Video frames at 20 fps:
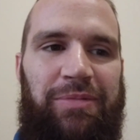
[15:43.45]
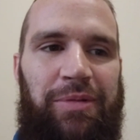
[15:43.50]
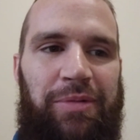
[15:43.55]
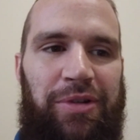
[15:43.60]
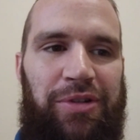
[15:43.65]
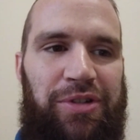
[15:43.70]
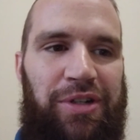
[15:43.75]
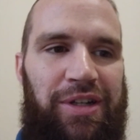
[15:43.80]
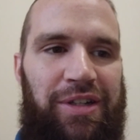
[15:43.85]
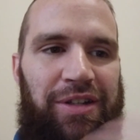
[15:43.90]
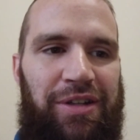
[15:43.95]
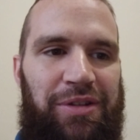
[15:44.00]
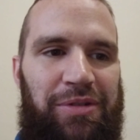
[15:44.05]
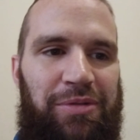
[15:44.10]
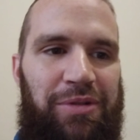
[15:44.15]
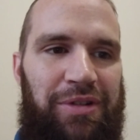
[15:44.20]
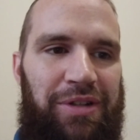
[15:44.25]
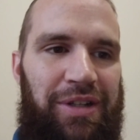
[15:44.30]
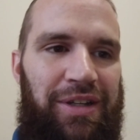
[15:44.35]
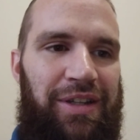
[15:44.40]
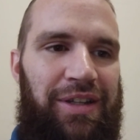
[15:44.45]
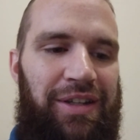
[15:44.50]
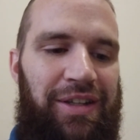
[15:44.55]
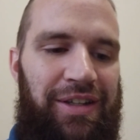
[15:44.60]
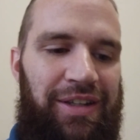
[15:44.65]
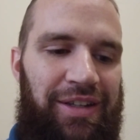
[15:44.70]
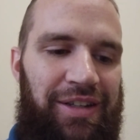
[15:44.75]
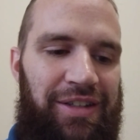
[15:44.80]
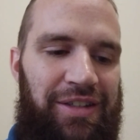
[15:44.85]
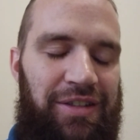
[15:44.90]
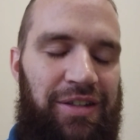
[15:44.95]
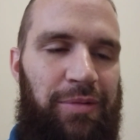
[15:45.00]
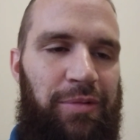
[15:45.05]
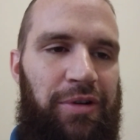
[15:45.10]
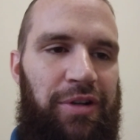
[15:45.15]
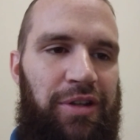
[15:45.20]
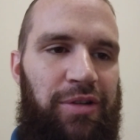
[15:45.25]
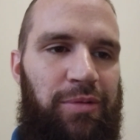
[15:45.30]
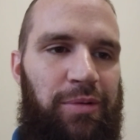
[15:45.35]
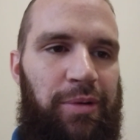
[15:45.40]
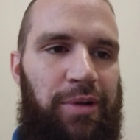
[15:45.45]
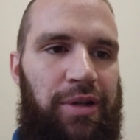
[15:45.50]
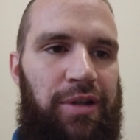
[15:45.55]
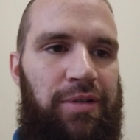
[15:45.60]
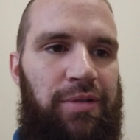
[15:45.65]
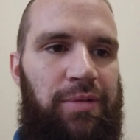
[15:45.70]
Maybe I'll try another one. Assalamu alaikum.